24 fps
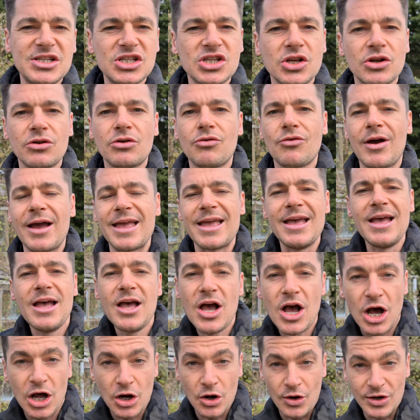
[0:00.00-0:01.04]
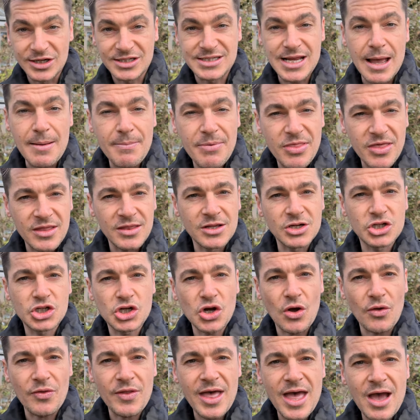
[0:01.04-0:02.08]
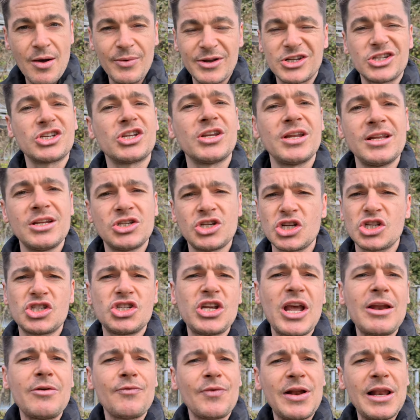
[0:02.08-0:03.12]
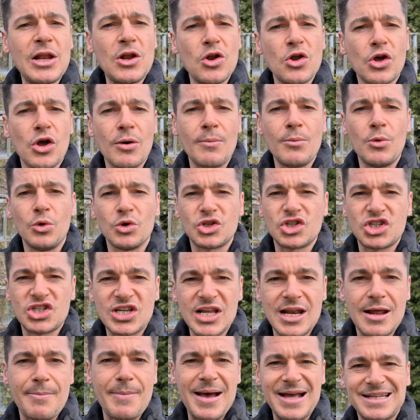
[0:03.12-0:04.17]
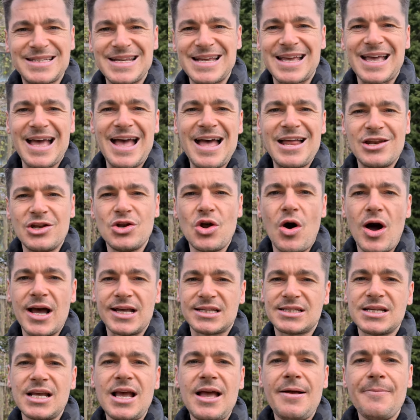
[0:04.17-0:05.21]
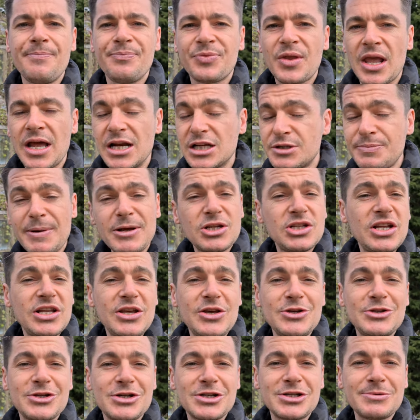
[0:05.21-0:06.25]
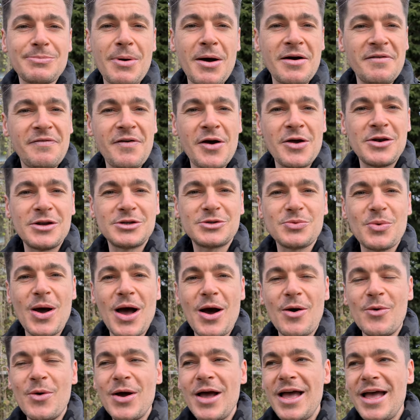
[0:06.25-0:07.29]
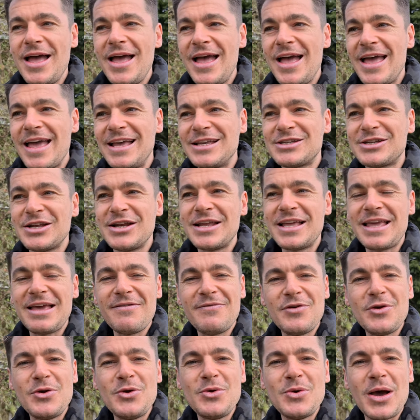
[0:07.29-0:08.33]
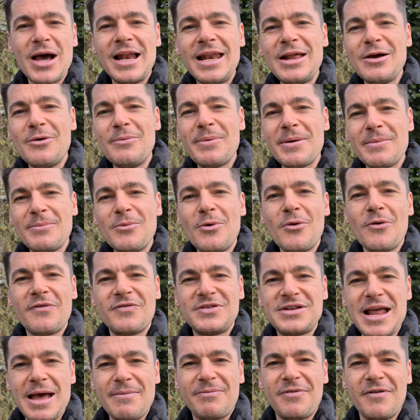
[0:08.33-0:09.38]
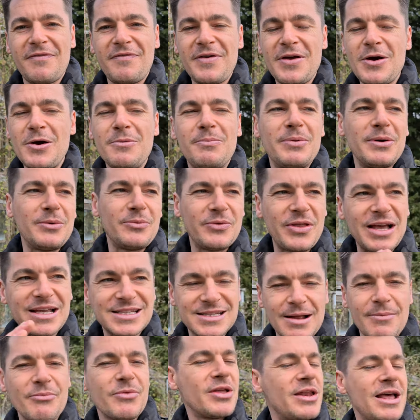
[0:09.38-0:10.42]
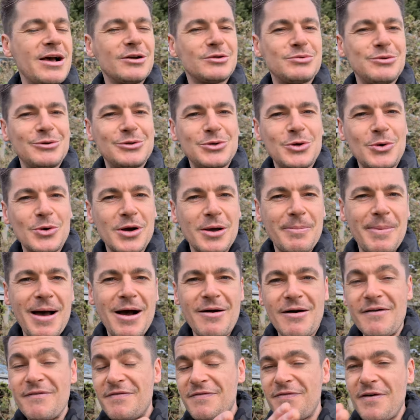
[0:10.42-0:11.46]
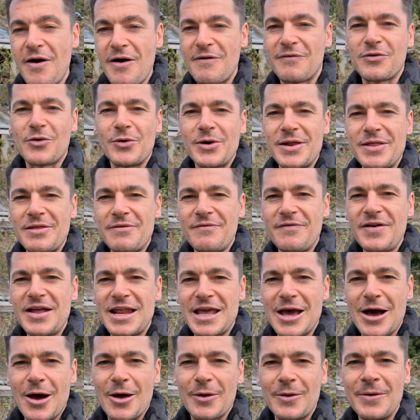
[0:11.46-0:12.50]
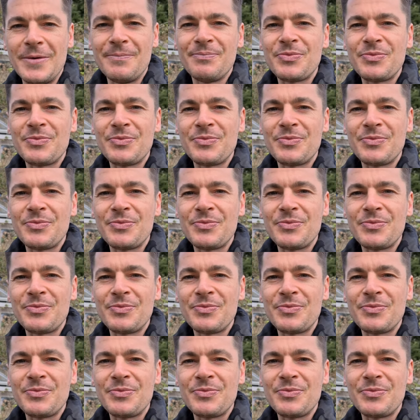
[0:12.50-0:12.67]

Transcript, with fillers: is gonna create a lot of depth in the shot there, which is gonna just generally look more cinematic and nice. And especially using a smartphone as well, it's going to give you a little bit more of depth of field, but that's something else we'll talk about further on in the video.